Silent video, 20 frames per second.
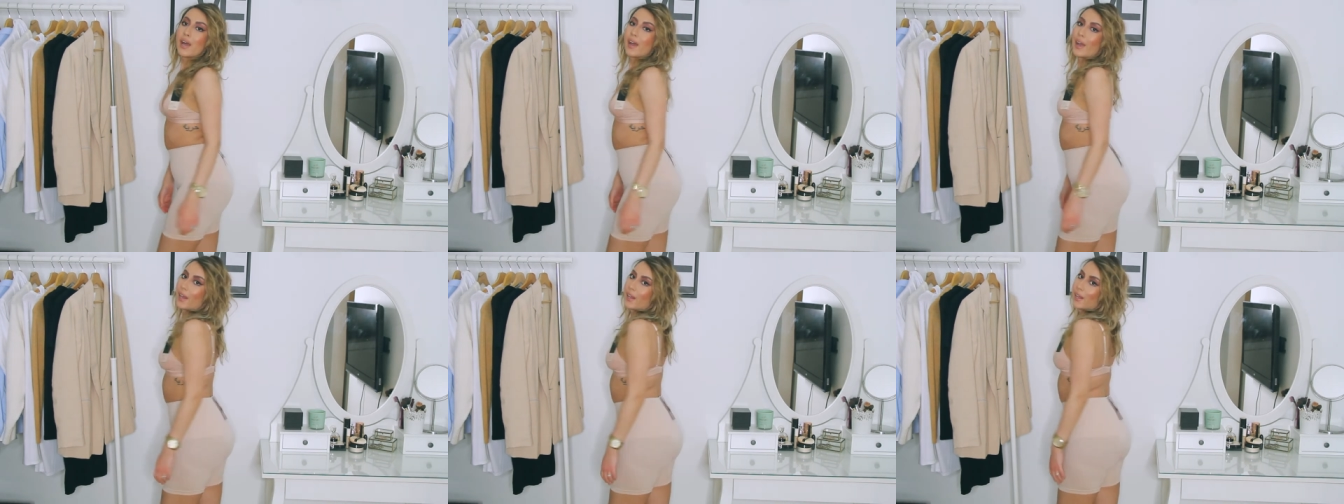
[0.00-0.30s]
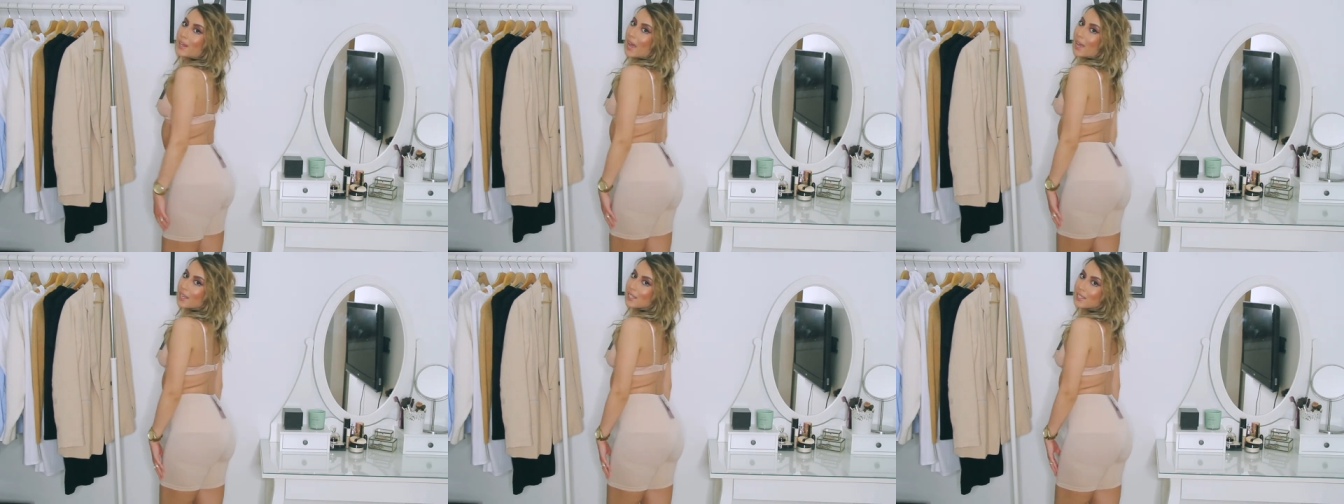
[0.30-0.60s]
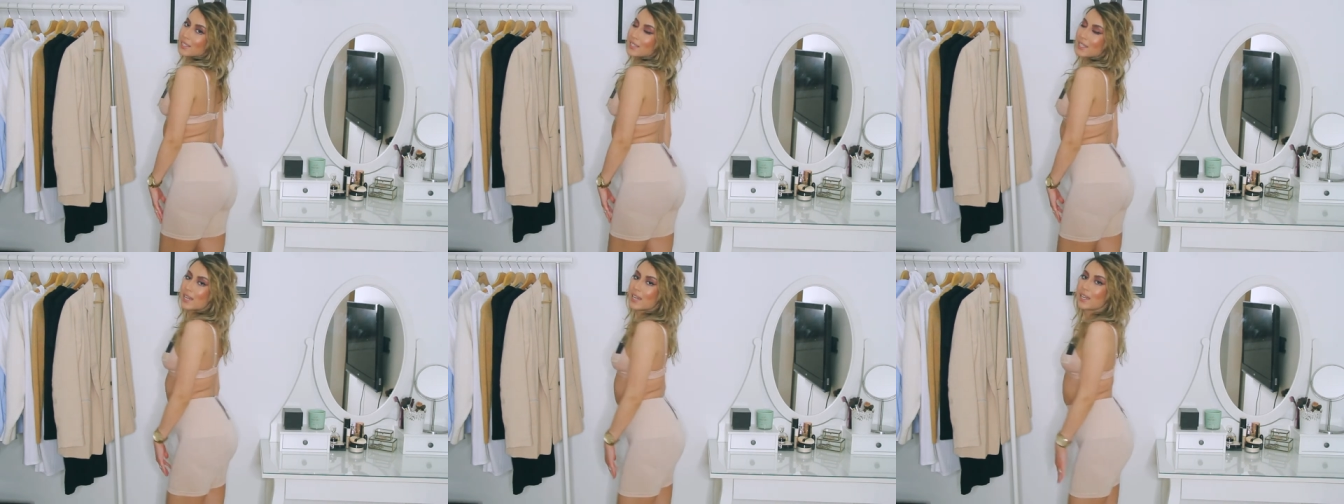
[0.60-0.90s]

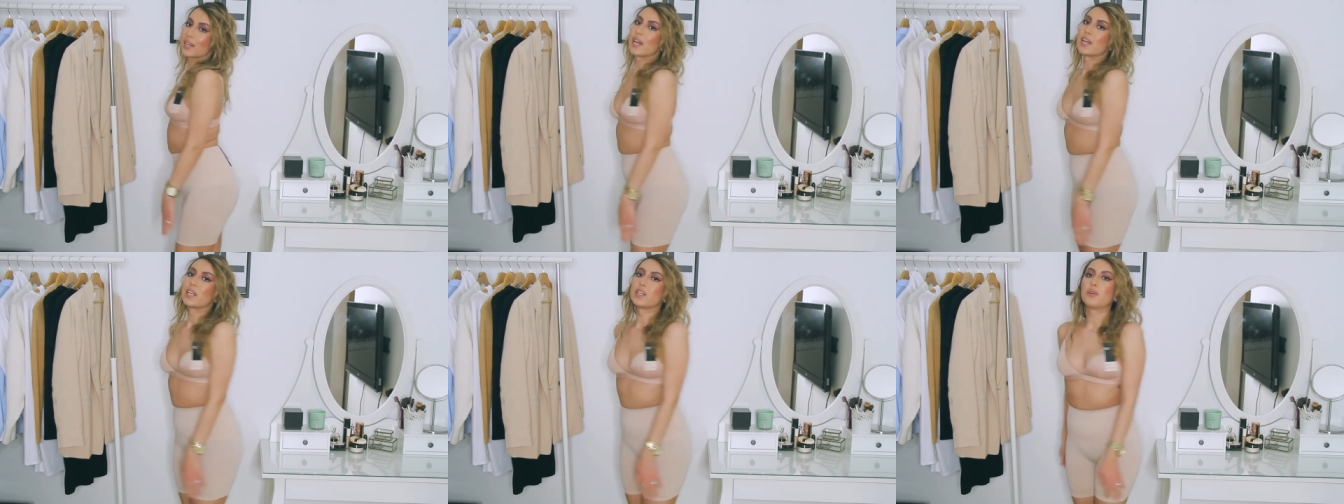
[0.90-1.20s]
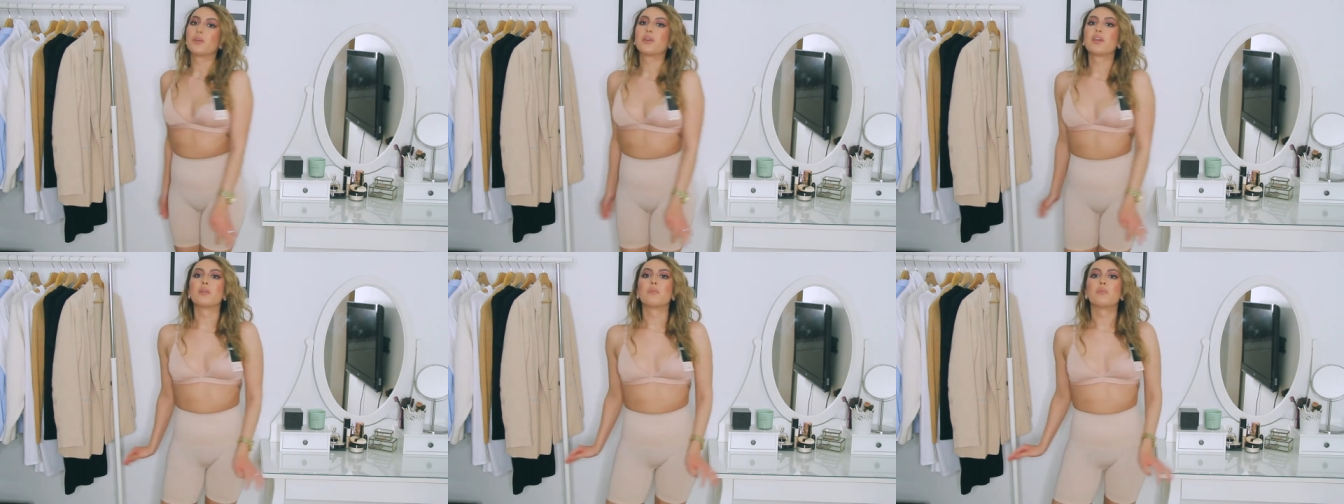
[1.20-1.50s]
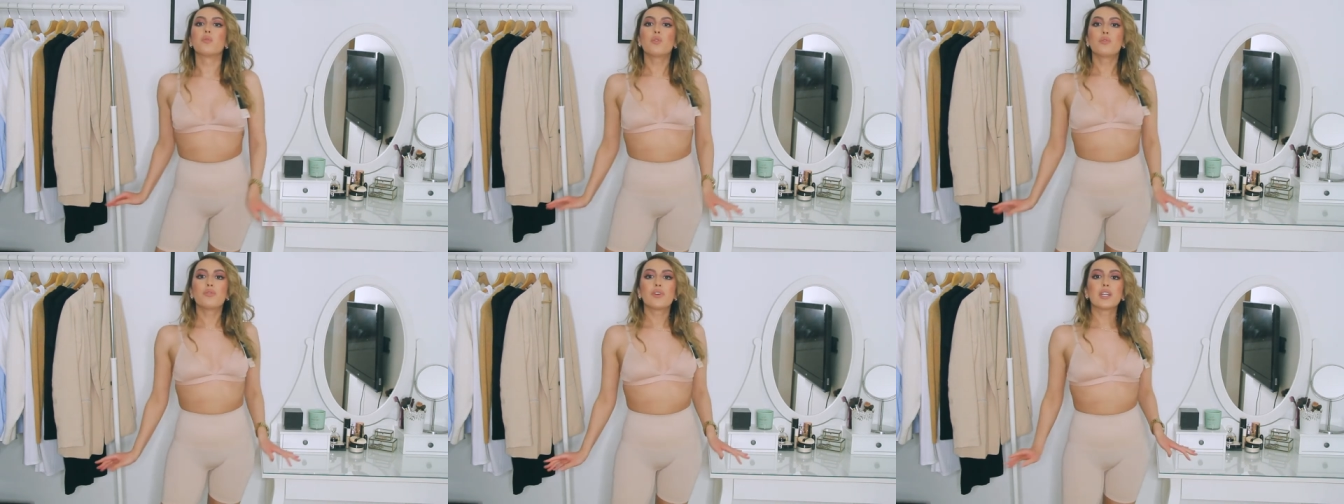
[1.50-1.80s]
elastic and you can
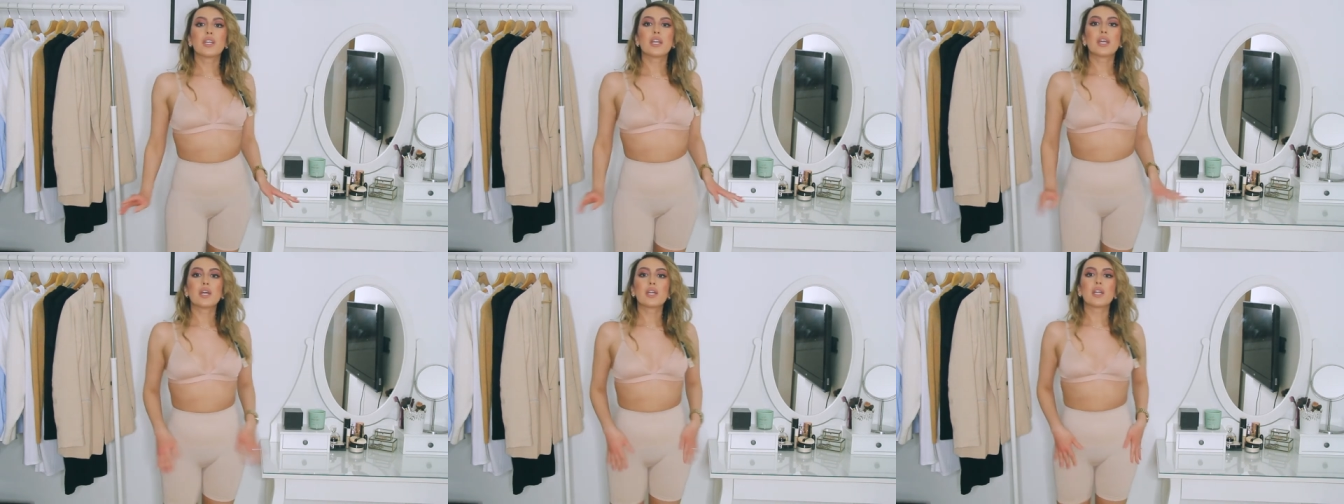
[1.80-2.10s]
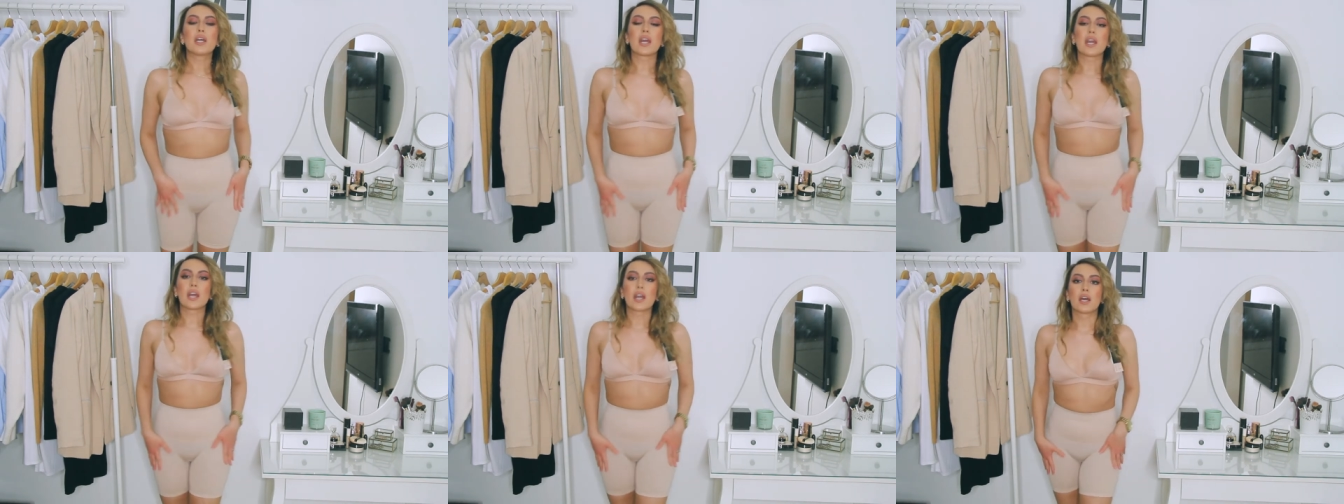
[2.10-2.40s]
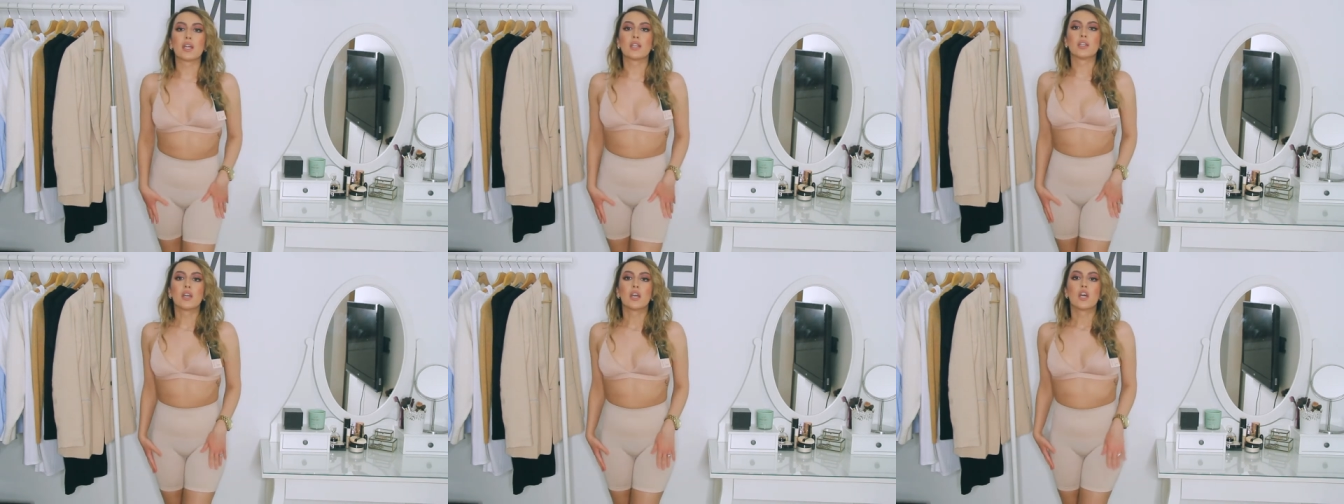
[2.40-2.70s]
move in it
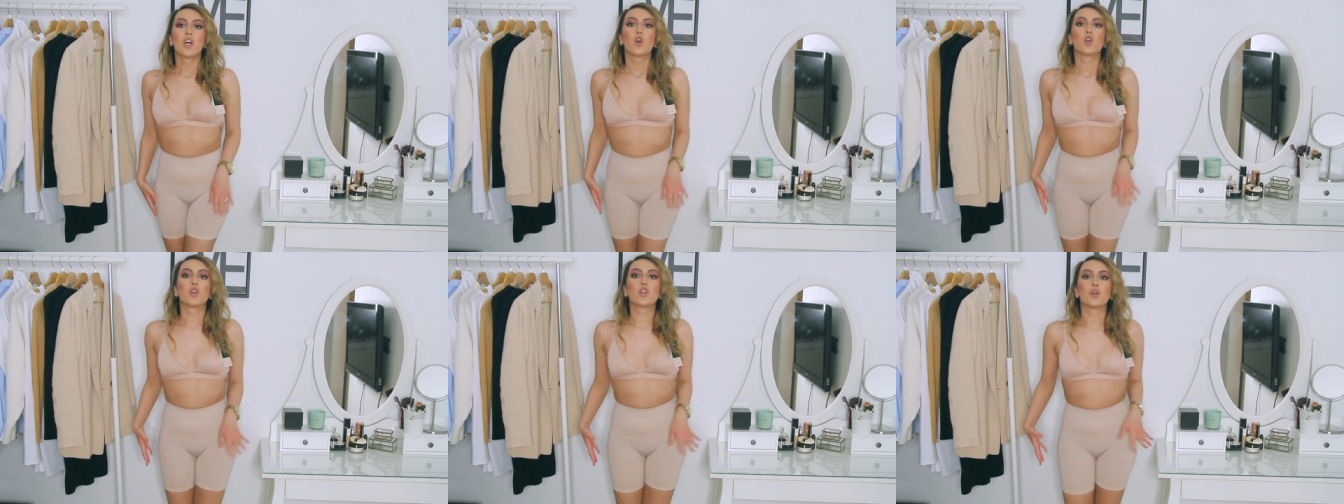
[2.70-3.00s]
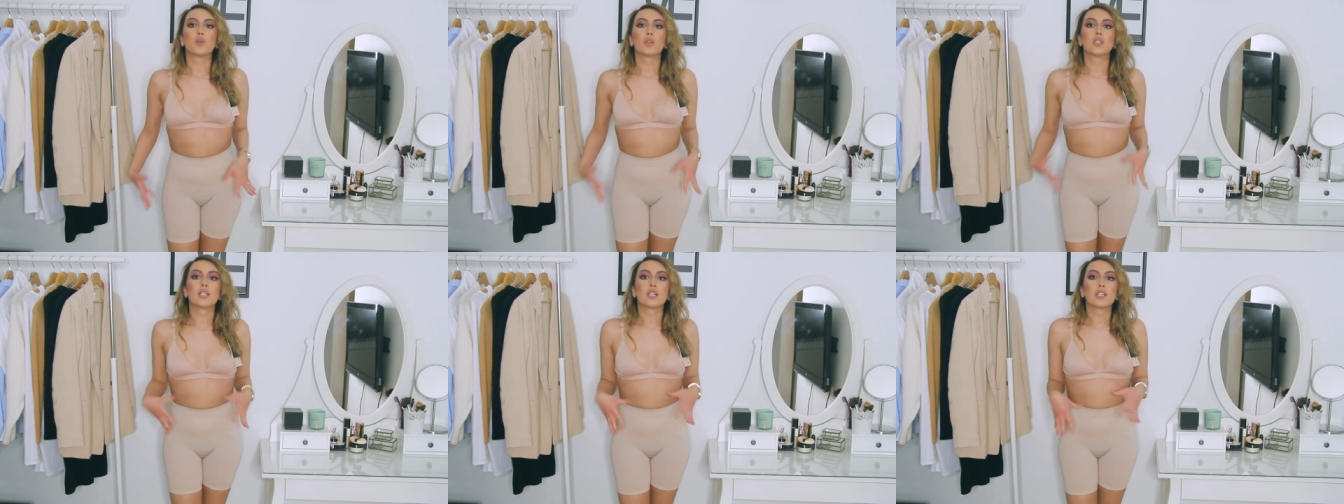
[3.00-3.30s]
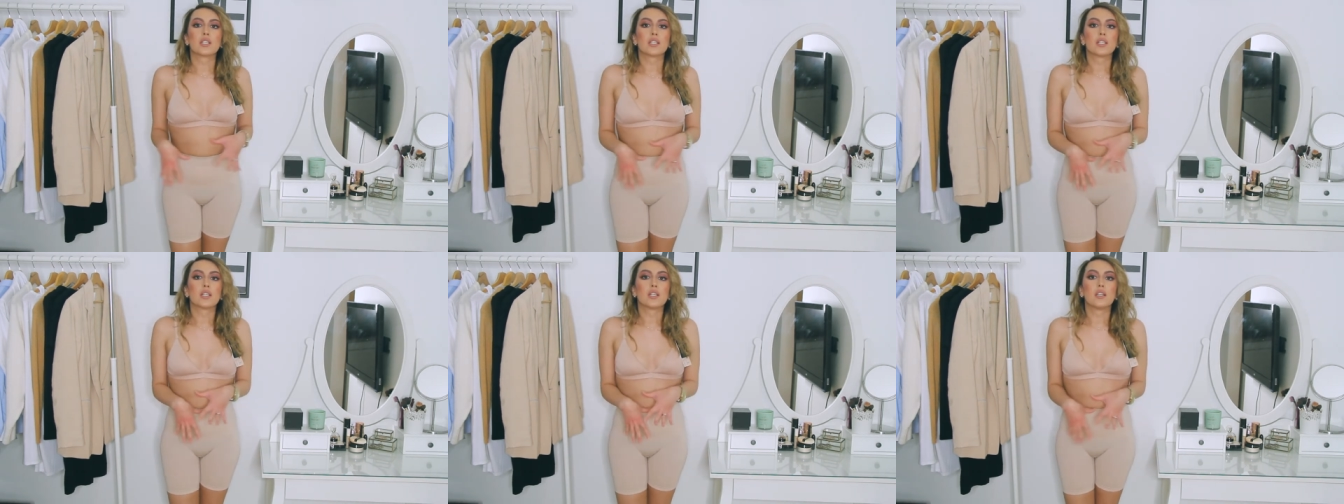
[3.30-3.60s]
and you know it
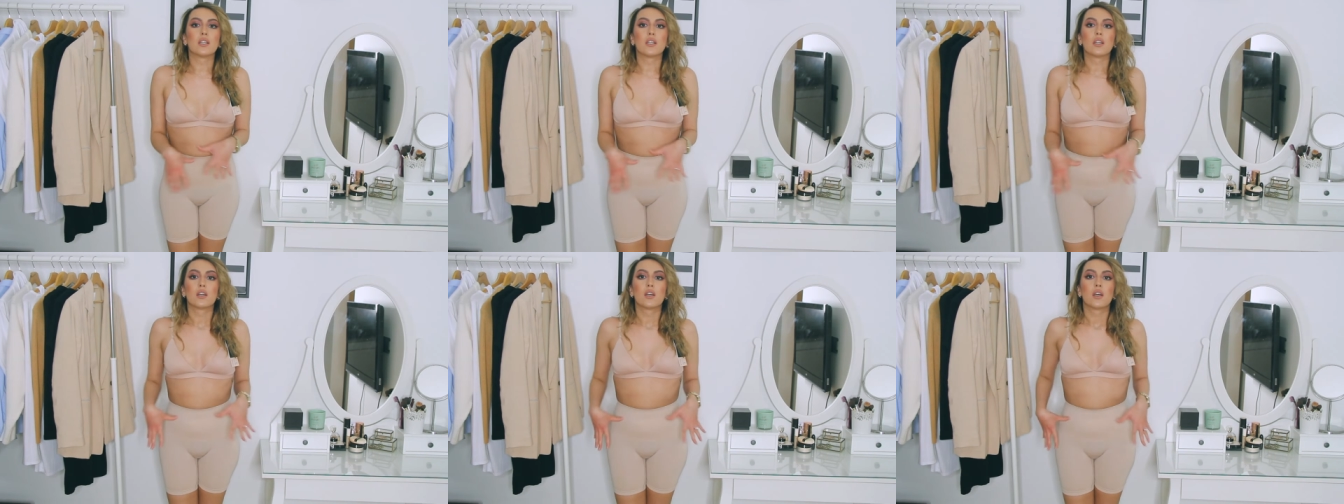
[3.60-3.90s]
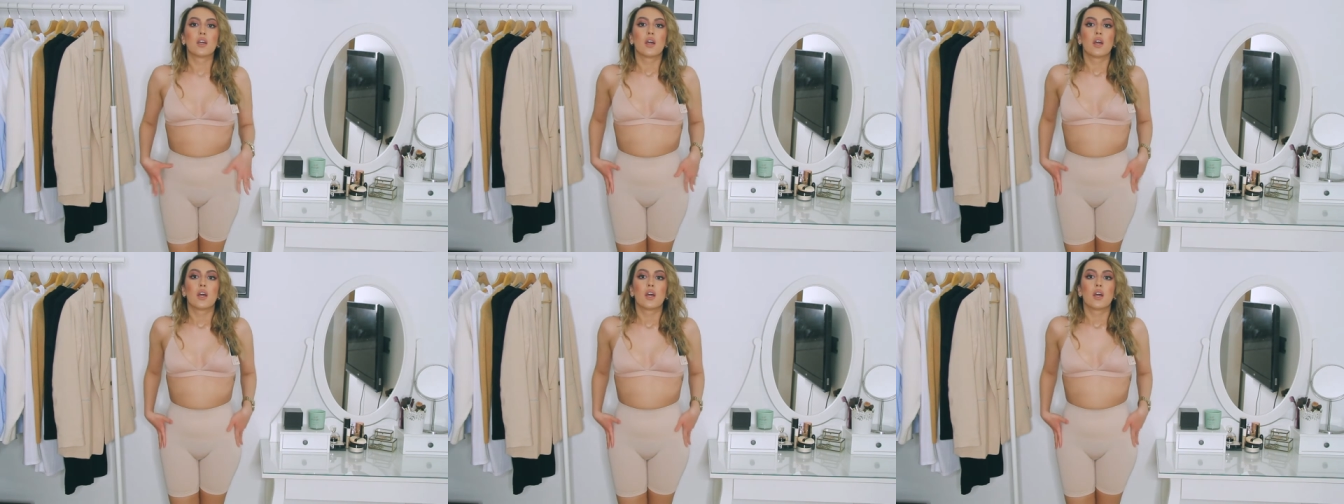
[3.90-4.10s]
doesn't